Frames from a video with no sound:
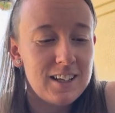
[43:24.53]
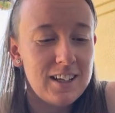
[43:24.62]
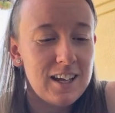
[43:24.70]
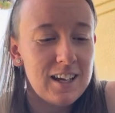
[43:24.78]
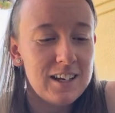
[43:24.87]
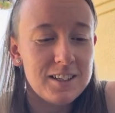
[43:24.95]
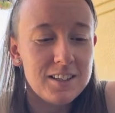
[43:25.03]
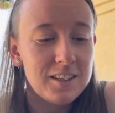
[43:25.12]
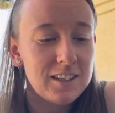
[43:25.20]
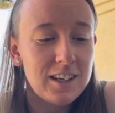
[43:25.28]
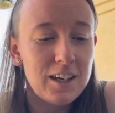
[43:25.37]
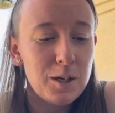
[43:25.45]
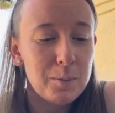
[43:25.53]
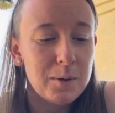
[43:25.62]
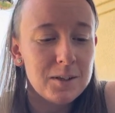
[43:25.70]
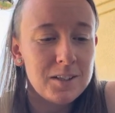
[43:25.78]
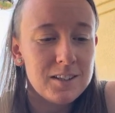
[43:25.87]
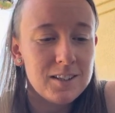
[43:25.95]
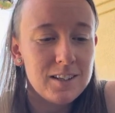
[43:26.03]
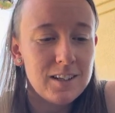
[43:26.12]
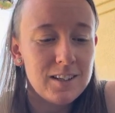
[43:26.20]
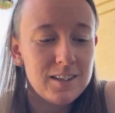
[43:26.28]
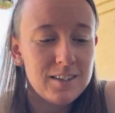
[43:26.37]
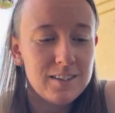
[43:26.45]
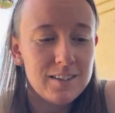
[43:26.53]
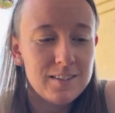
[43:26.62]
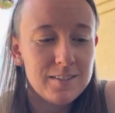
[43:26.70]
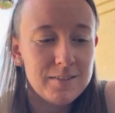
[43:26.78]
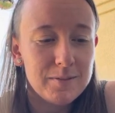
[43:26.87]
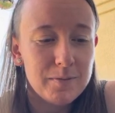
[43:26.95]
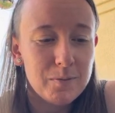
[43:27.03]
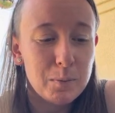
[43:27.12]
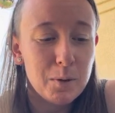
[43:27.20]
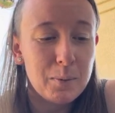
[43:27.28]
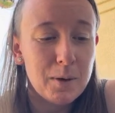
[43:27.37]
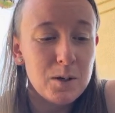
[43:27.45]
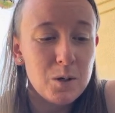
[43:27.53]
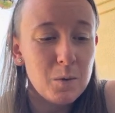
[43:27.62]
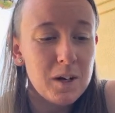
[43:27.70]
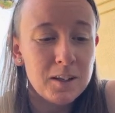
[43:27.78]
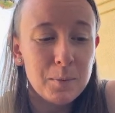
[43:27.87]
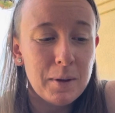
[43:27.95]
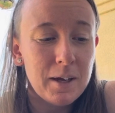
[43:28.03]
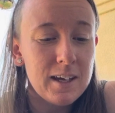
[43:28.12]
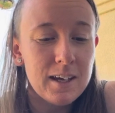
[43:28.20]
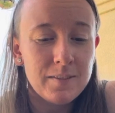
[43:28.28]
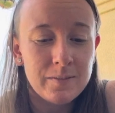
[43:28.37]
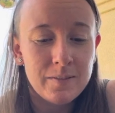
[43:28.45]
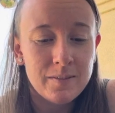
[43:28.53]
And it's going to keep us perpetuating the pain.